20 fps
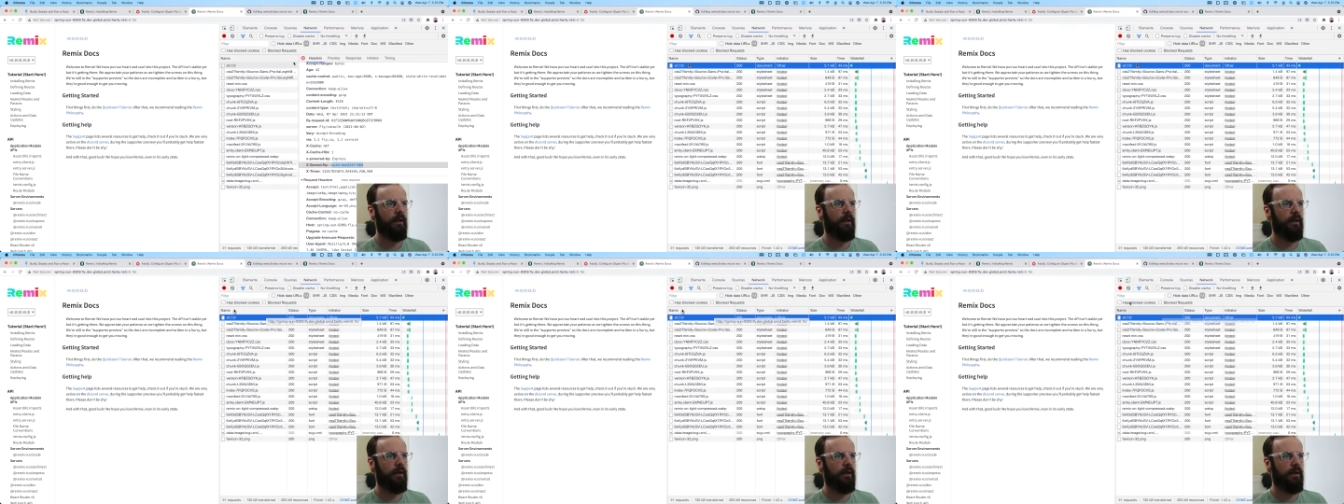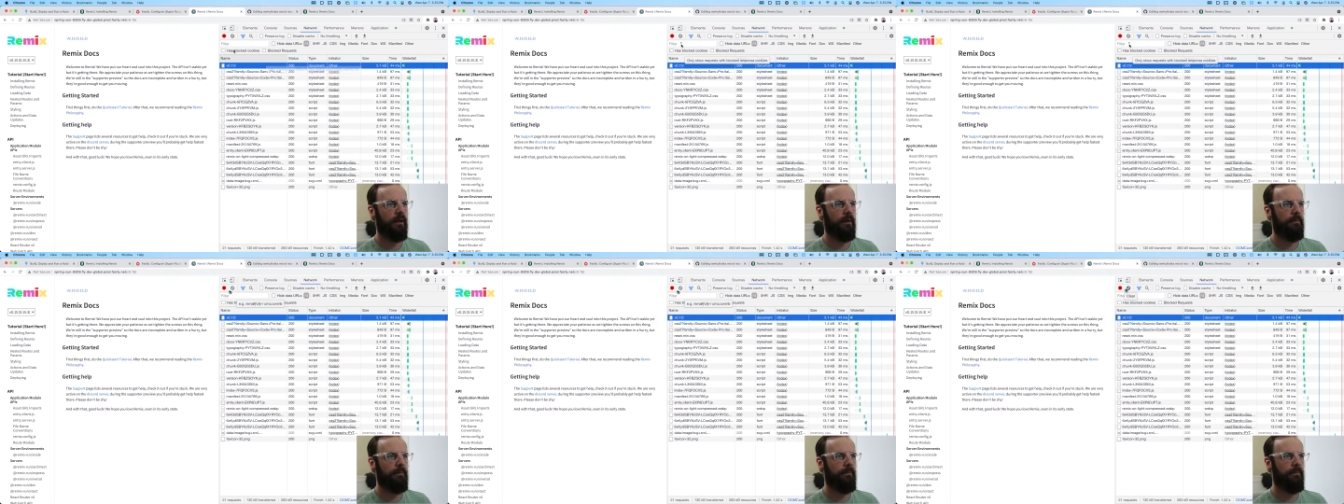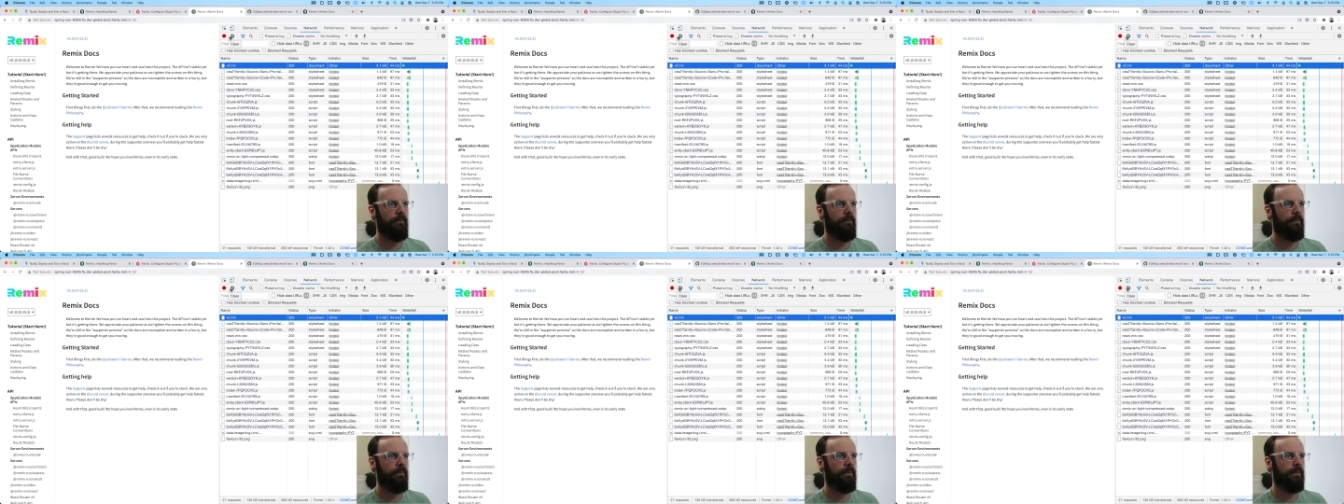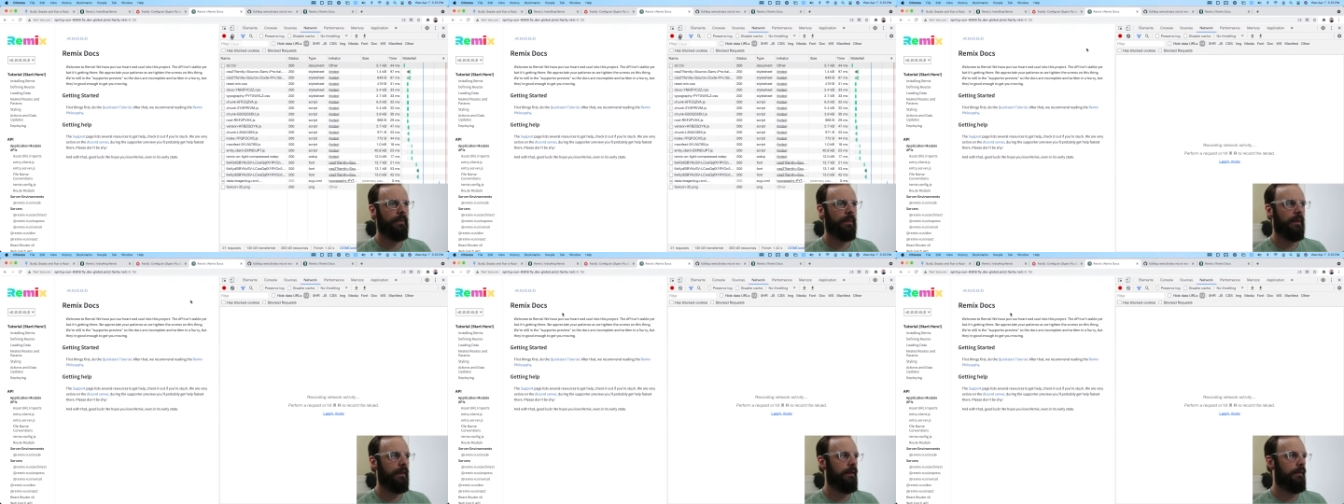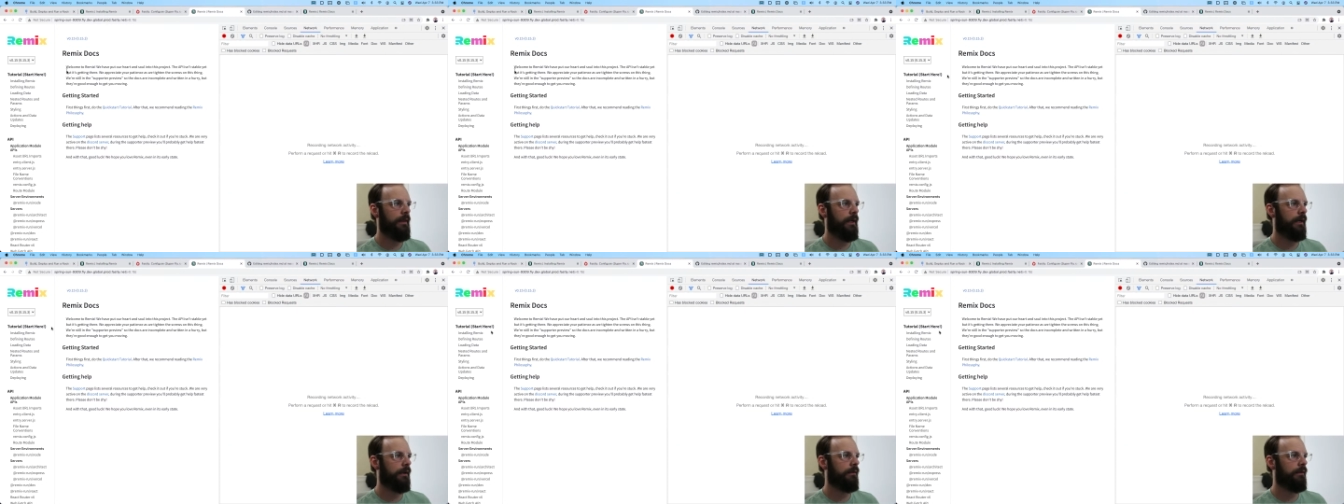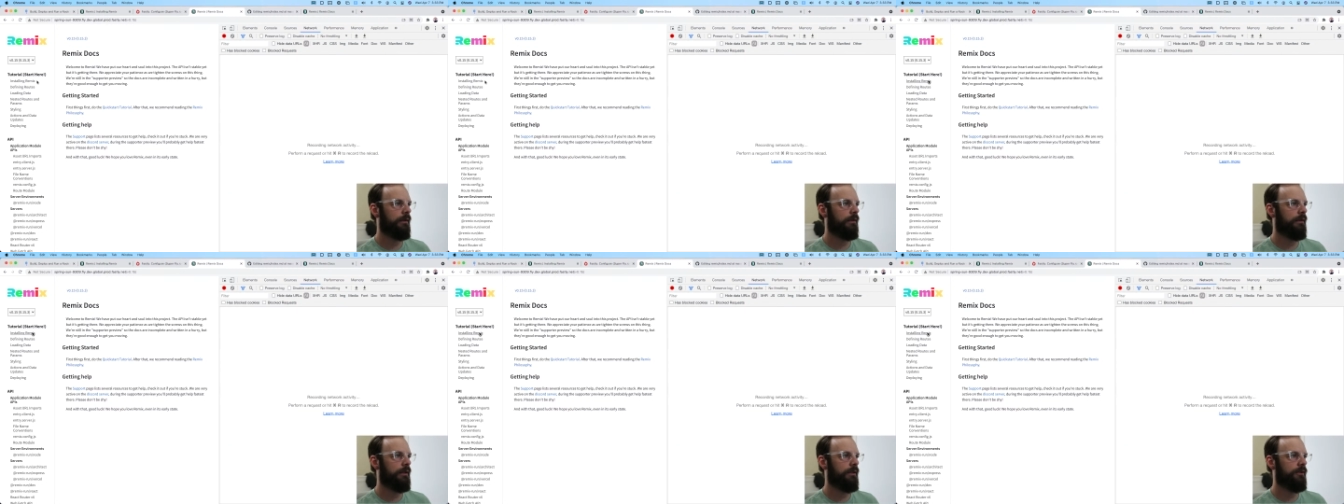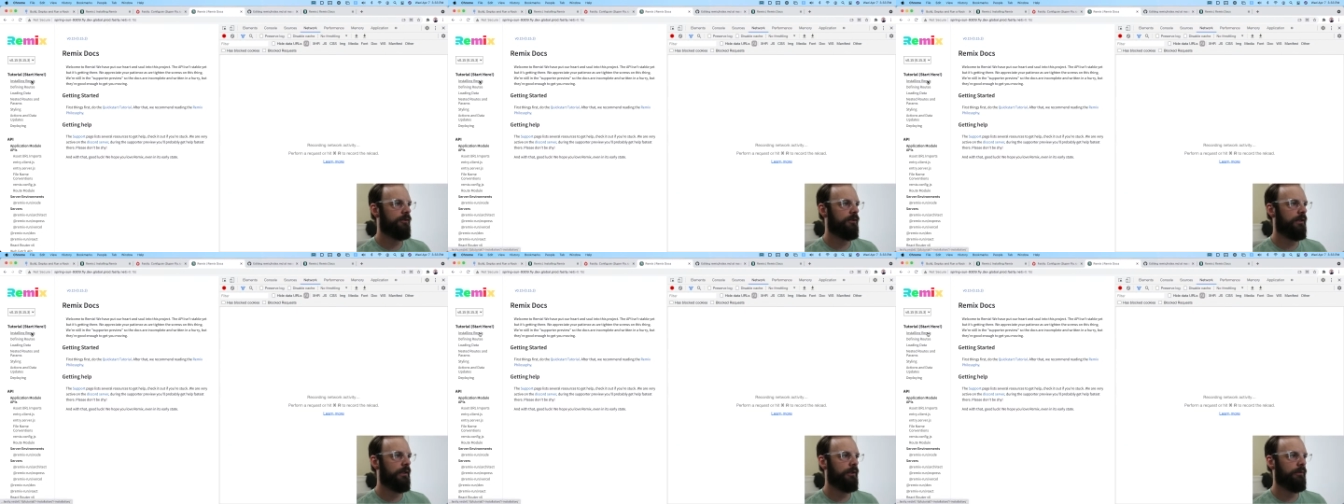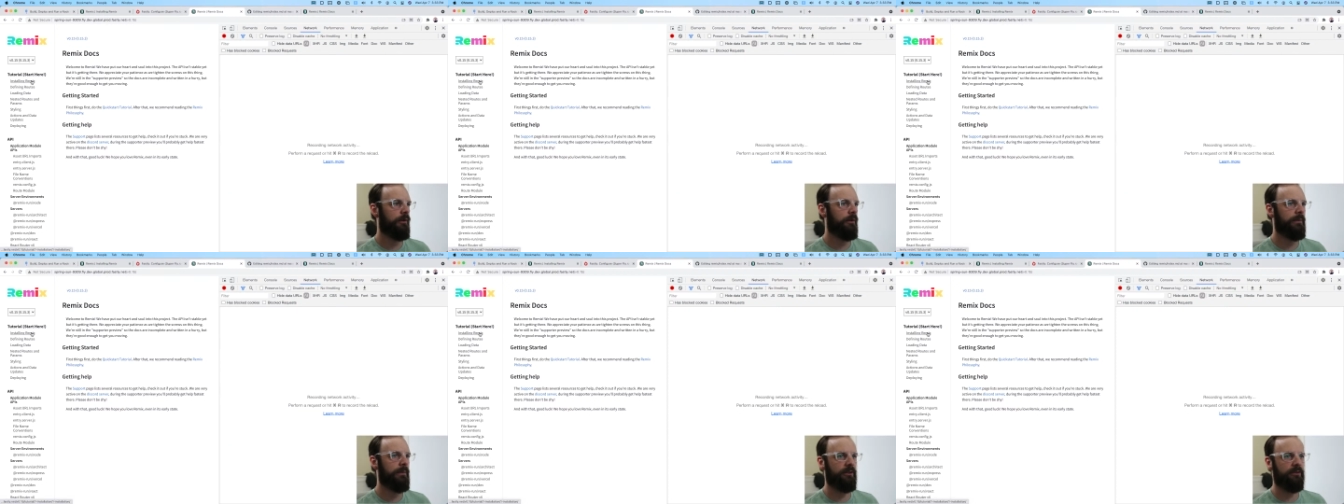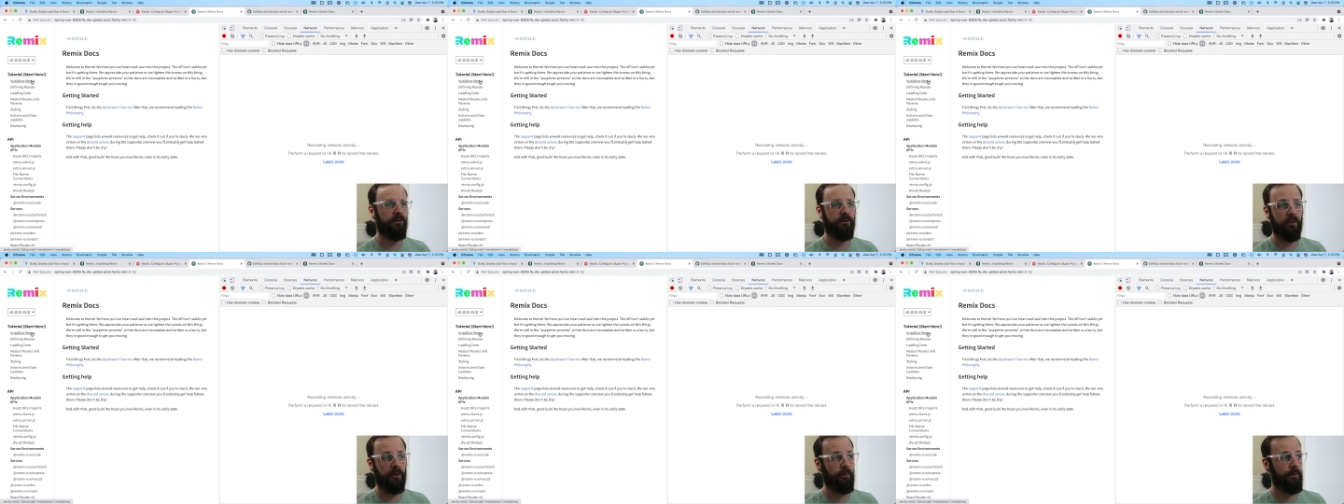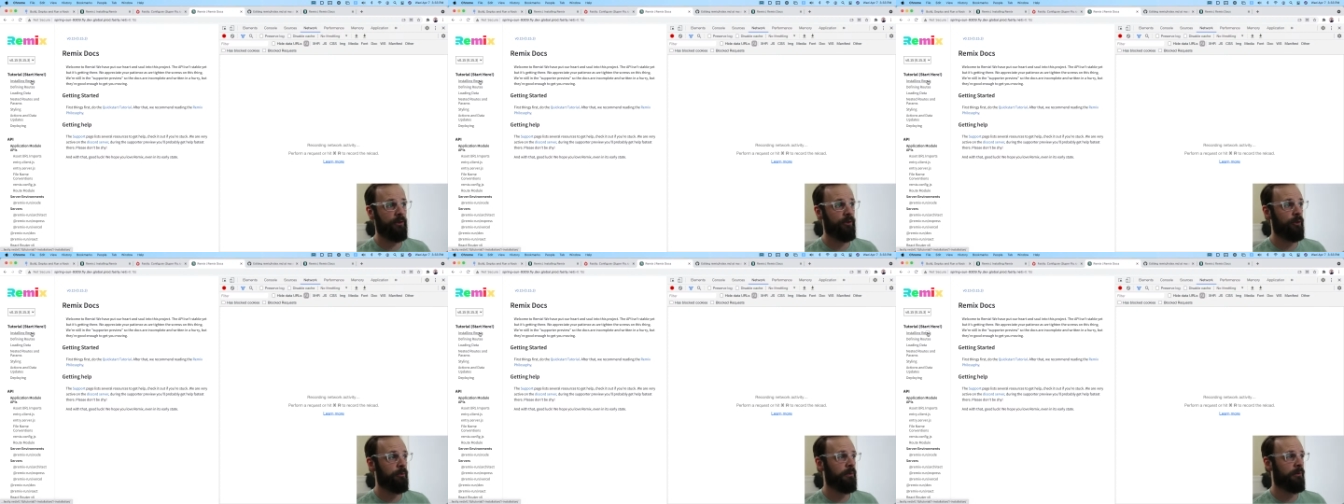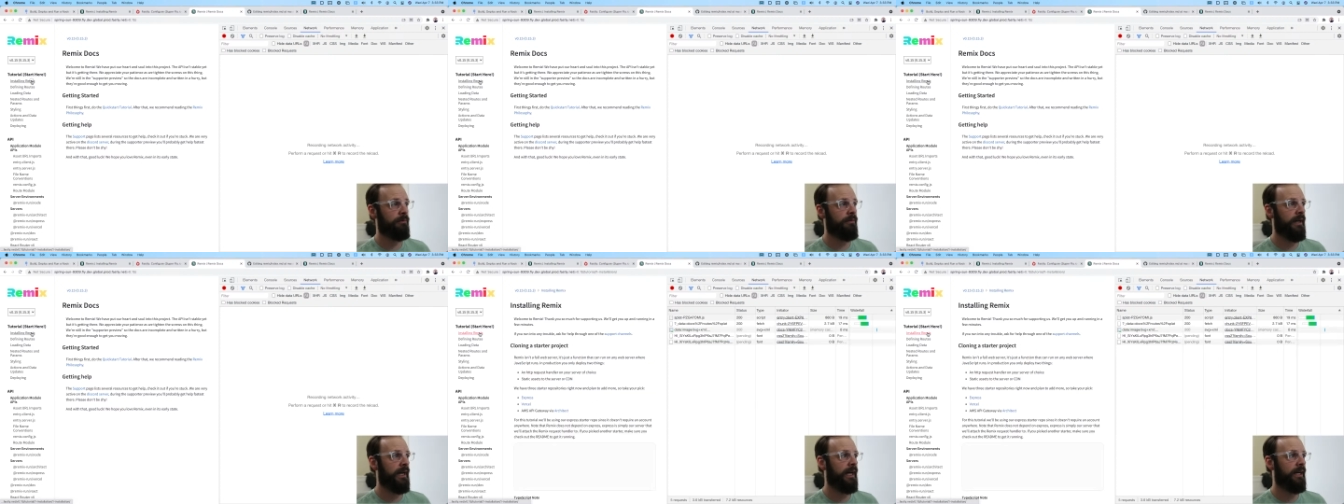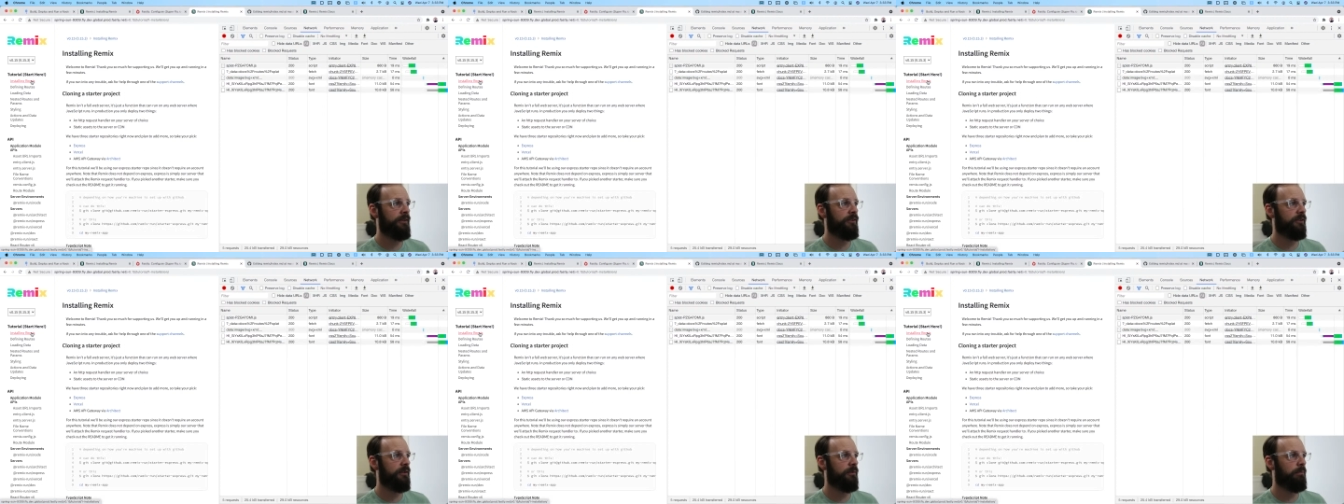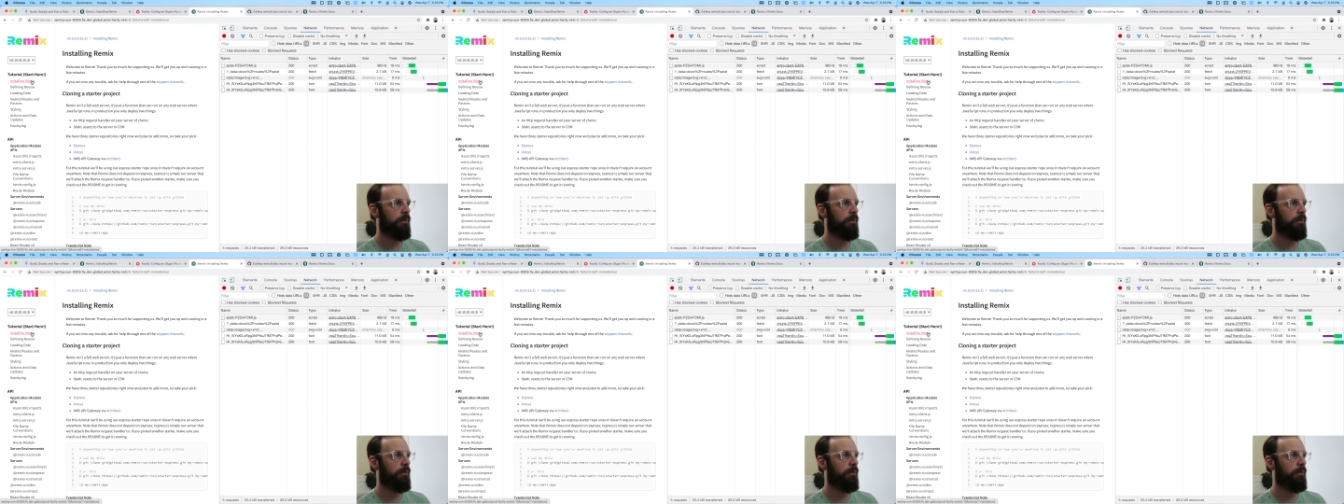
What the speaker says: And then I click on installing Remix. It's going to be super fast.